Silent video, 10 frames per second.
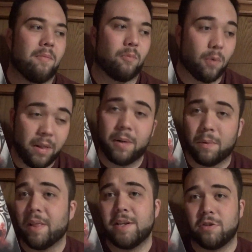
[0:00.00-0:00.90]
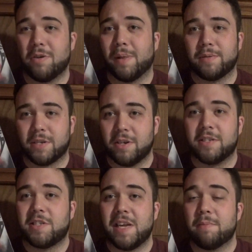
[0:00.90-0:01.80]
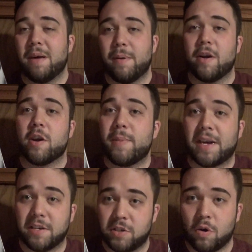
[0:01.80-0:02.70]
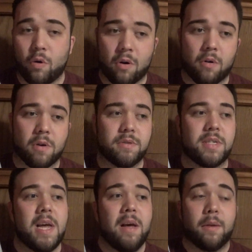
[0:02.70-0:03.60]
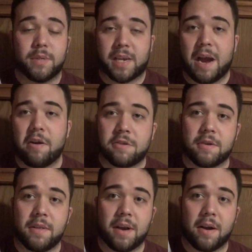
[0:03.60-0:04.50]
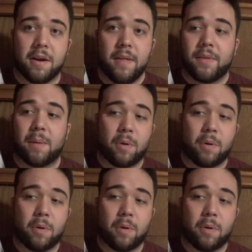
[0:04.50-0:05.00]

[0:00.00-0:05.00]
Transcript: Really, really enjoyable. It was good seeing Mayberry go back to his horror roots. There was a character in there that I'm